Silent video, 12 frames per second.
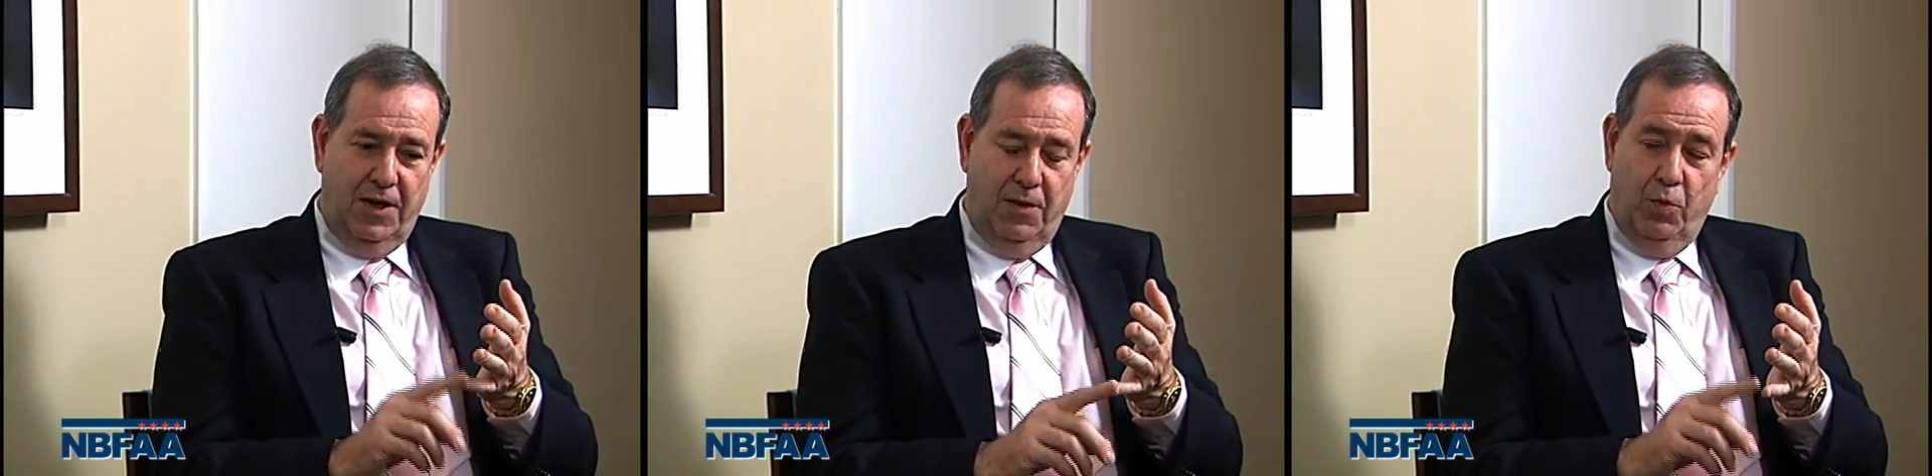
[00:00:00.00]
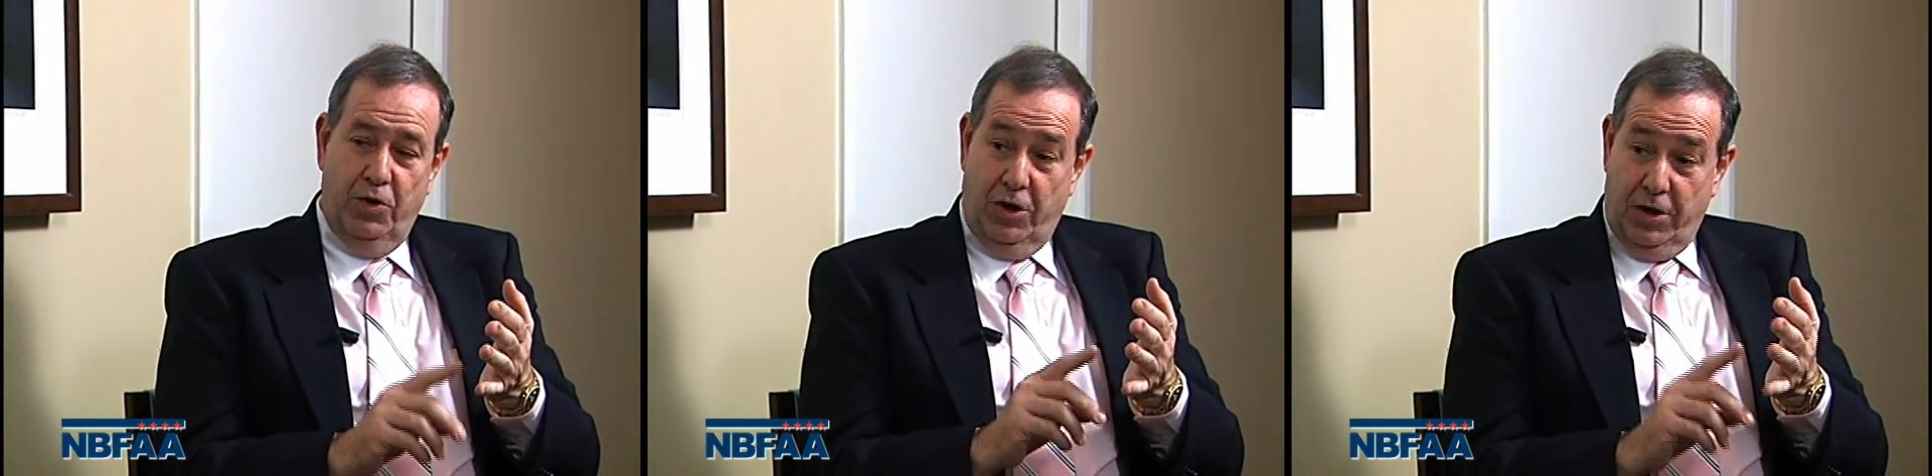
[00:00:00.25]

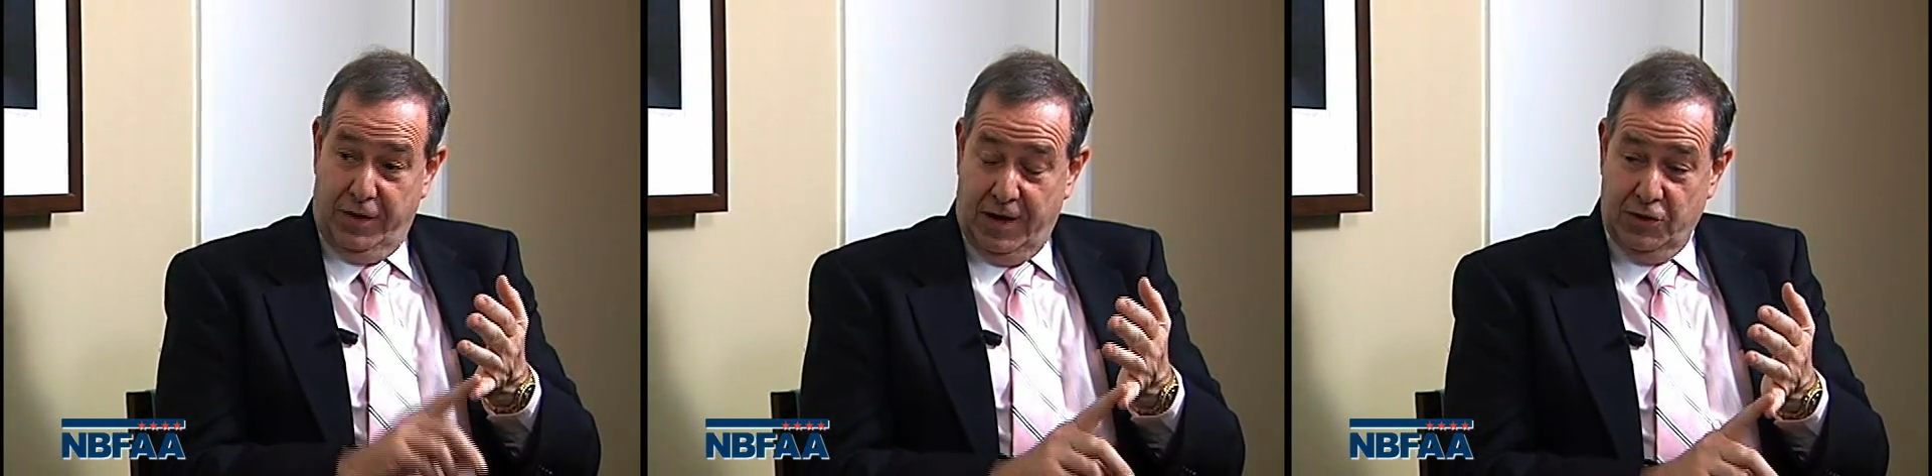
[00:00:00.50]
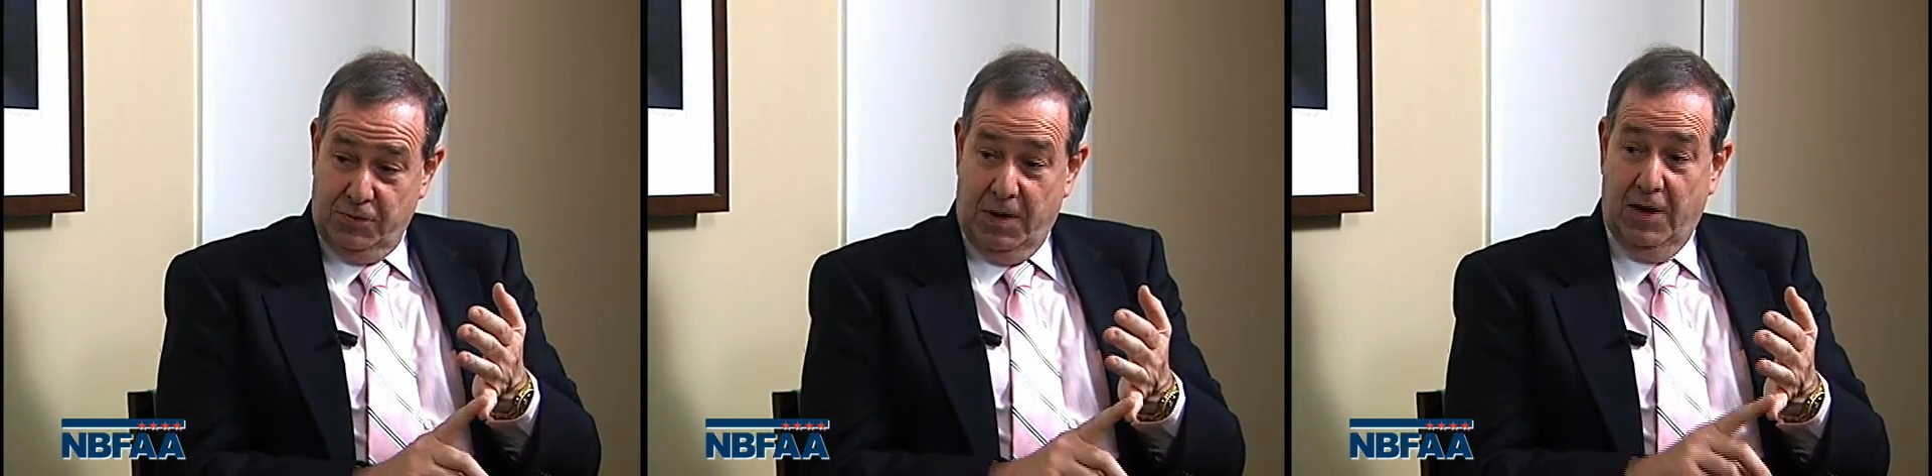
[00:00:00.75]
We're not
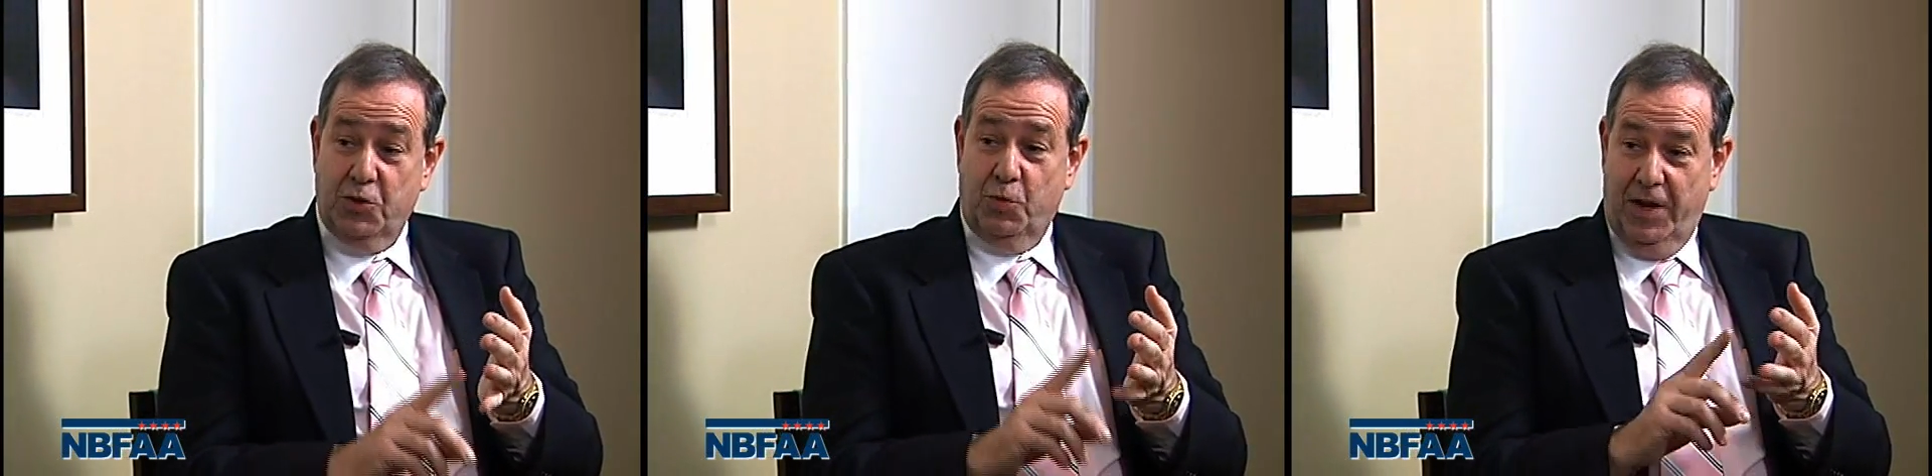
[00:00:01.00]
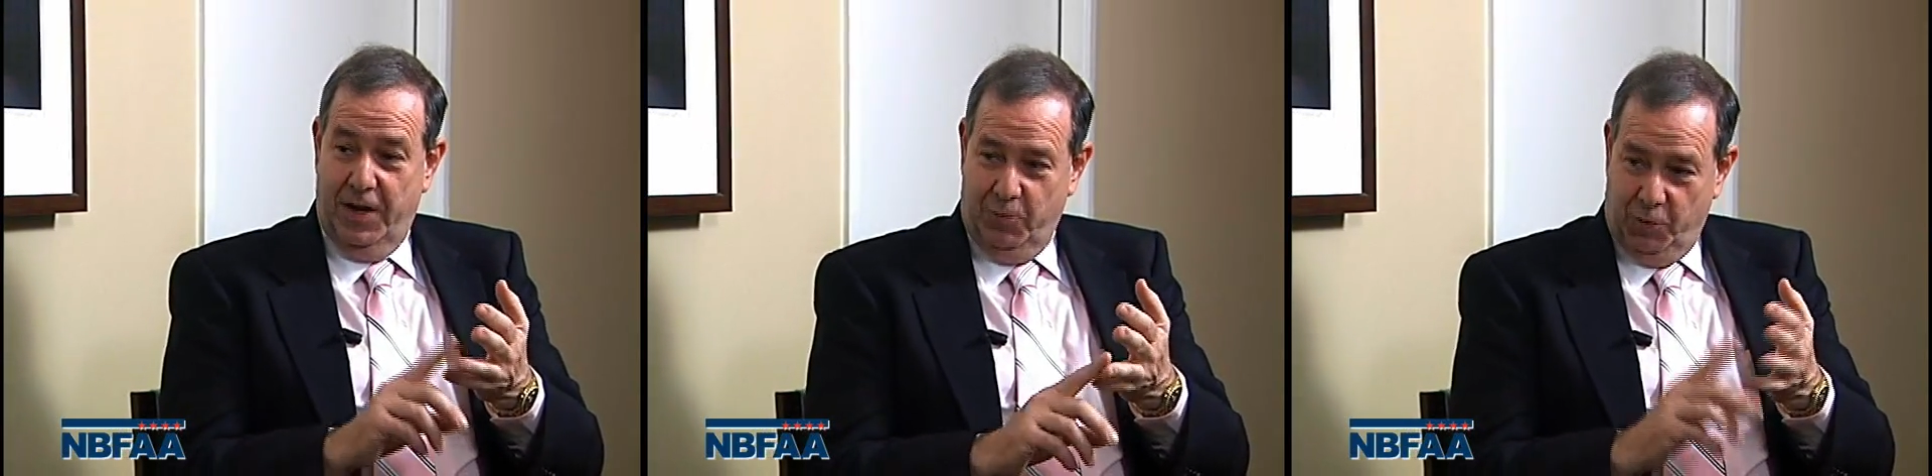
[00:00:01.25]
1,000 miles
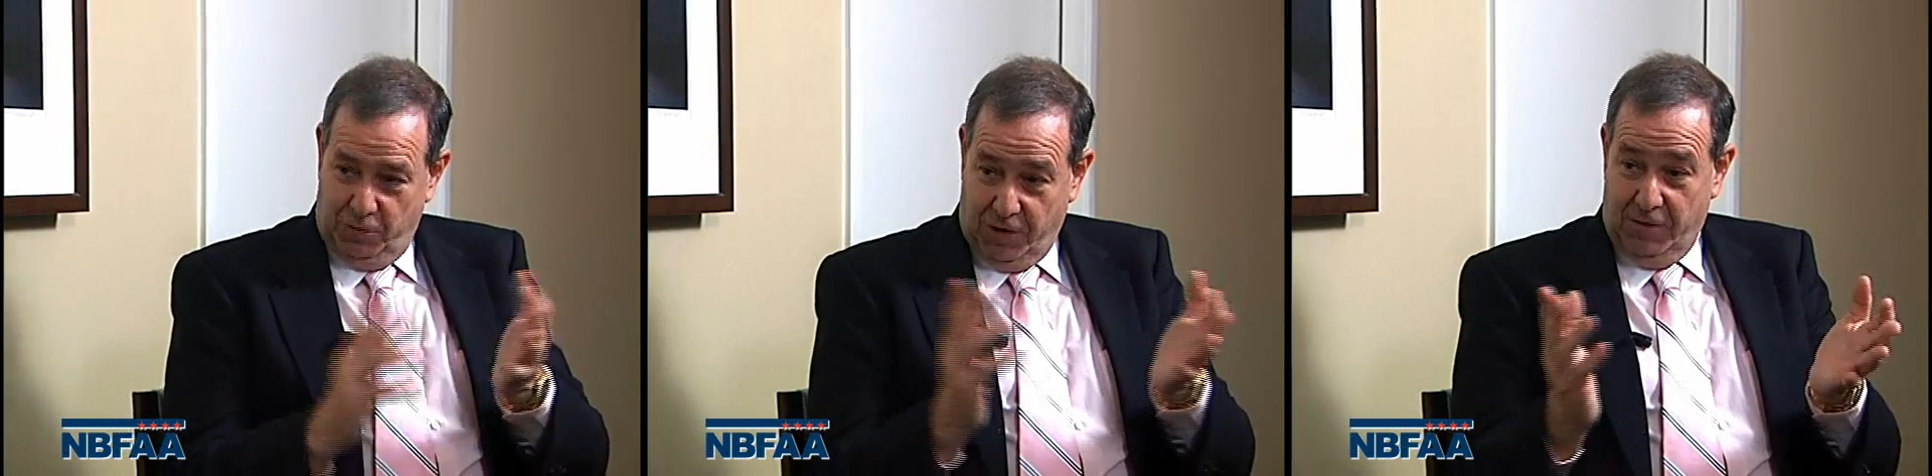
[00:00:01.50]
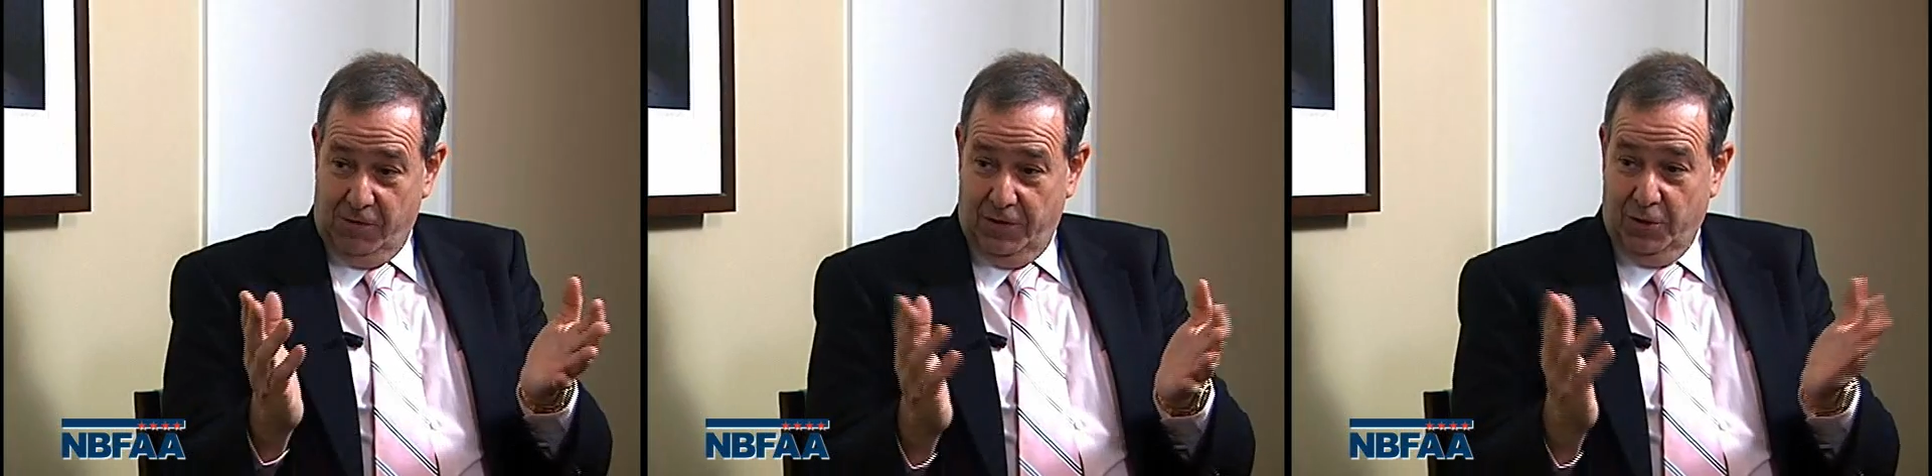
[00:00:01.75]
away, we're
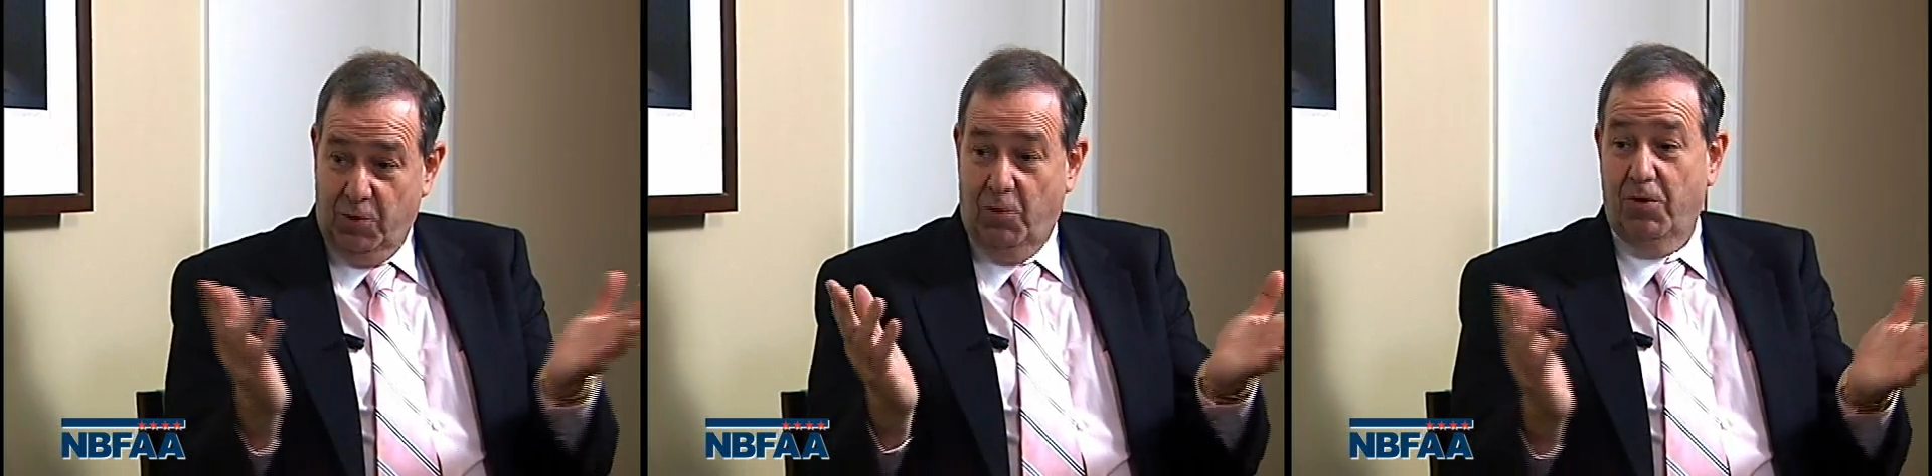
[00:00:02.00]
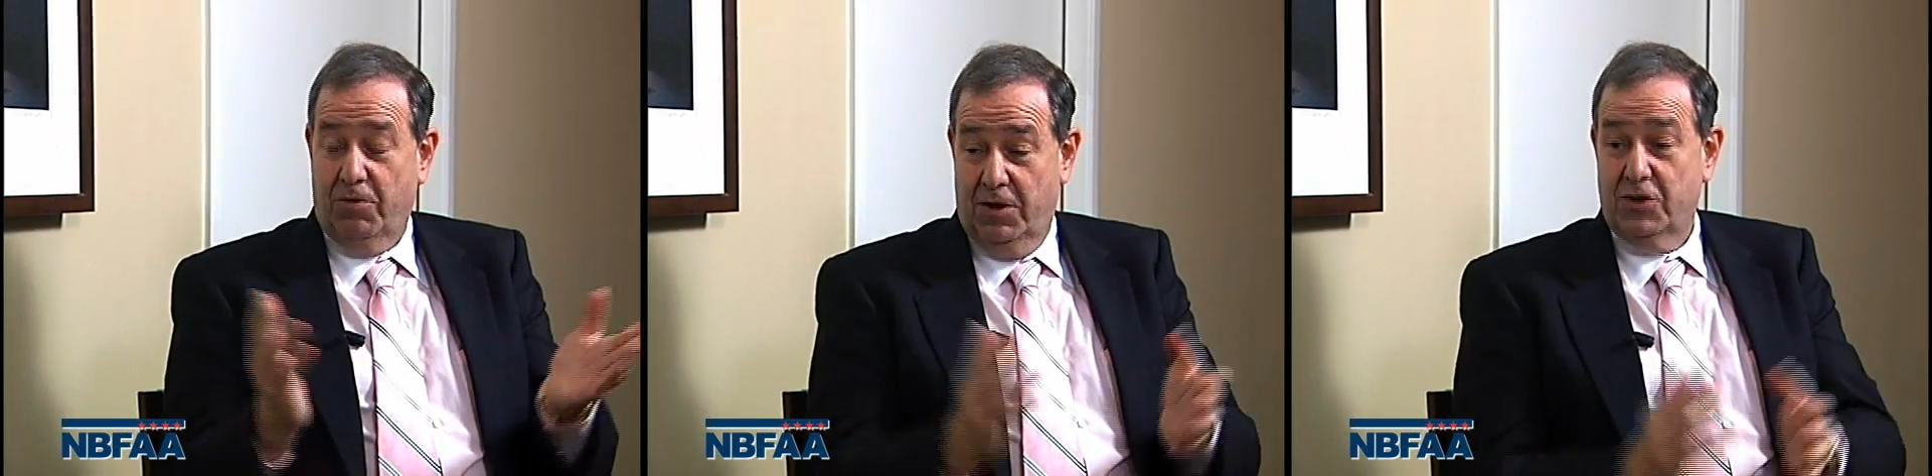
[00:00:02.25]
right around the
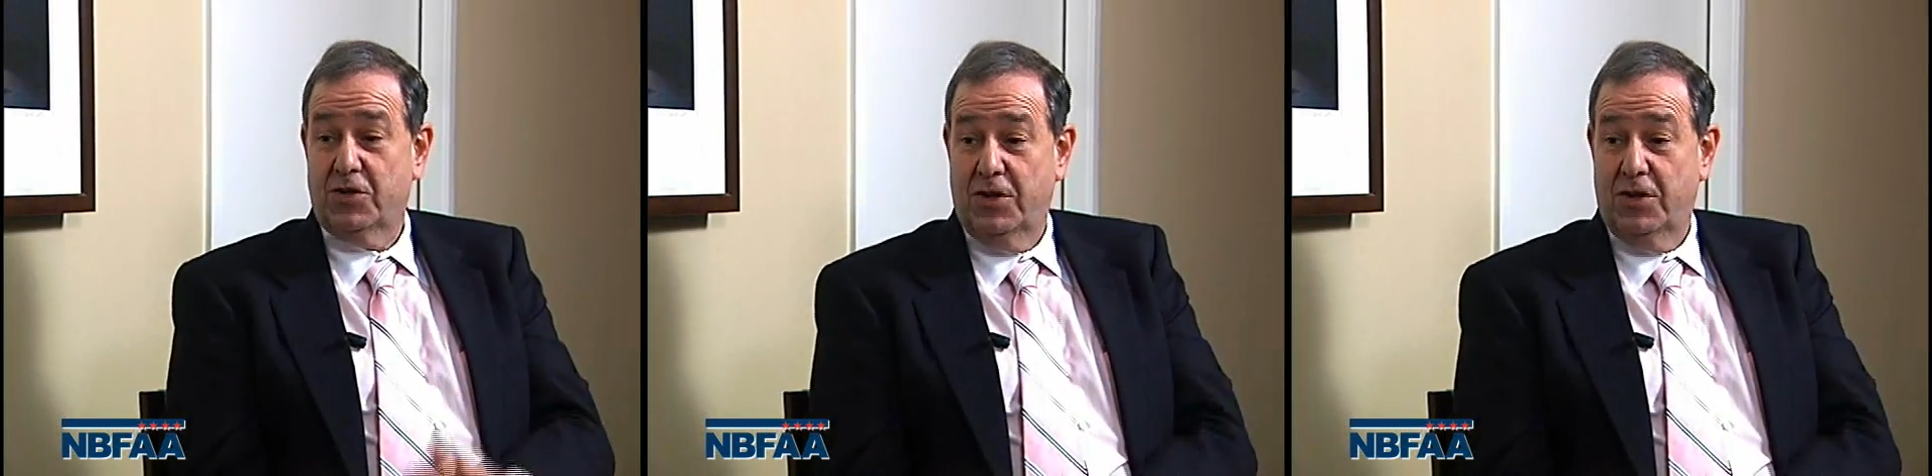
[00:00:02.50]
corner as